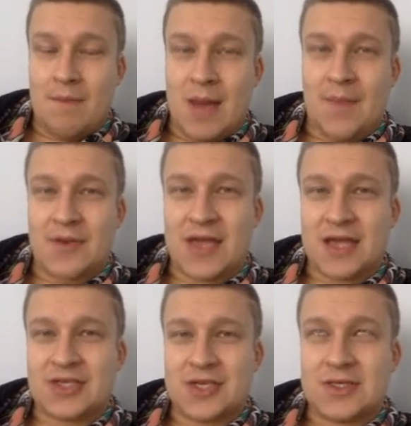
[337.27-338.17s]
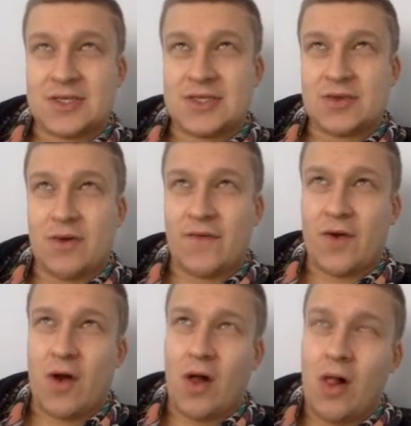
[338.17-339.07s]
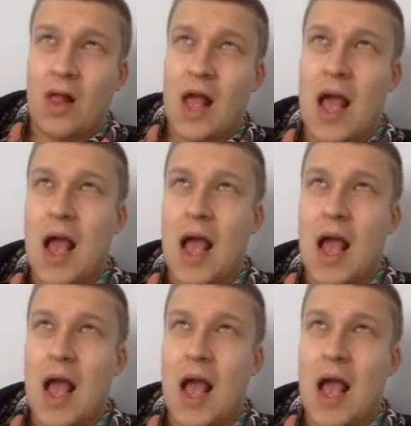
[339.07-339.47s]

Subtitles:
My predictions overall,